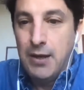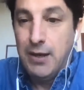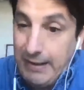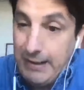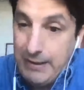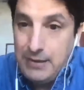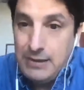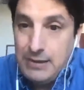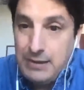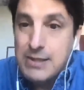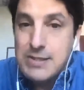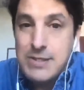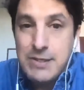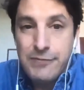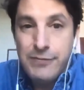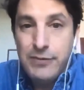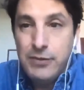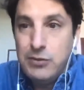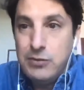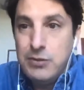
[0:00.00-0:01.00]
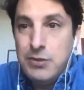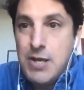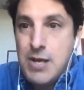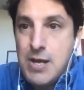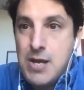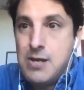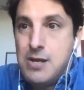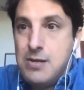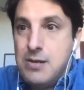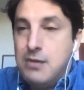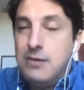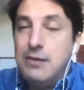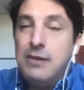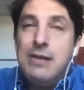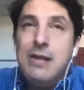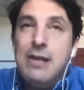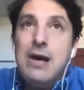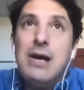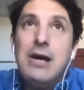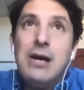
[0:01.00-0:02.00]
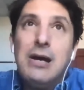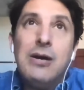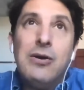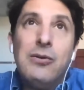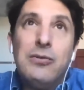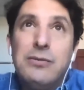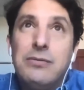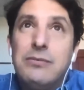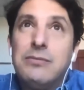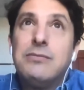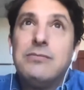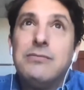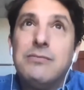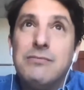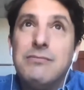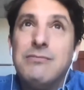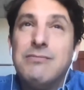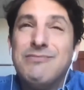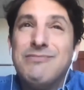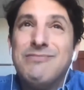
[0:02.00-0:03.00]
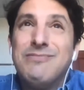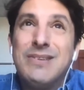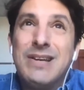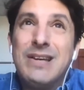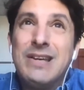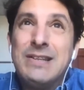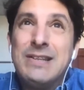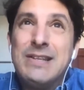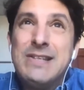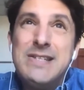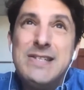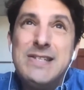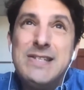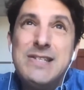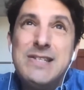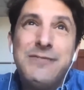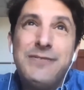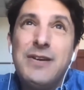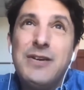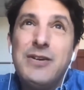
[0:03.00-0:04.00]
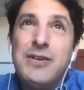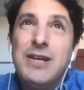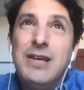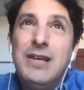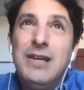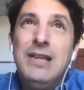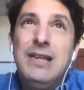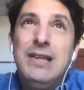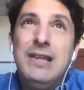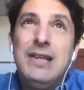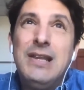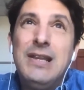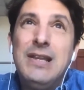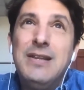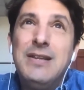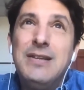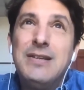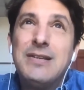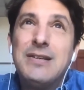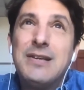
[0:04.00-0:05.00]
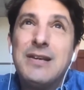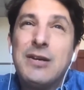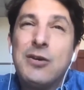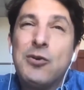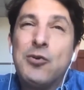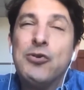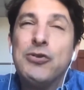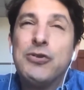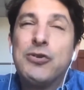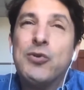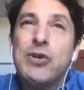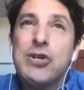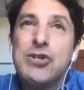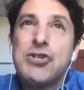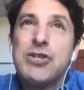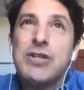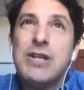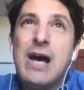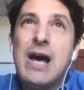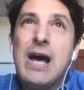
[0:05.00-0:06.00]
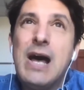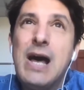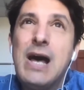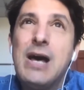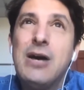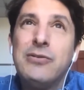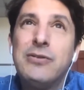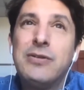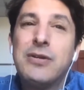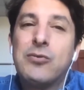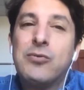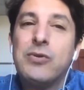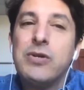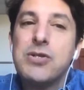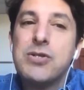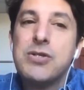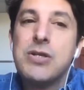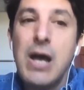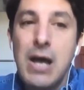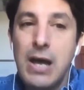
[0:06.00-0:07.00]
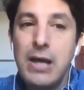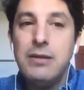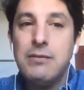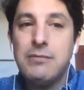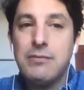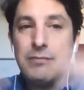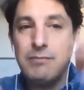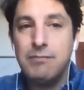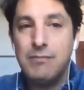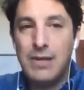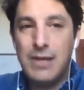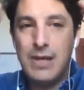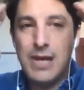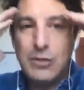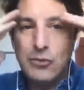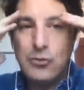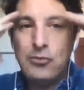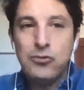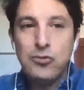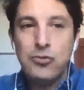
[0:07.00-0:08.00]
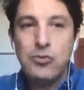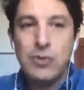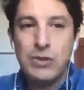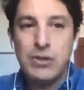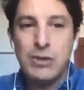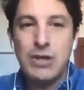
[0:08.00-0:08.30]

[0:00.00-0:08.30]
That's a view. Now, this is a very good question. How the question? I I don't know what I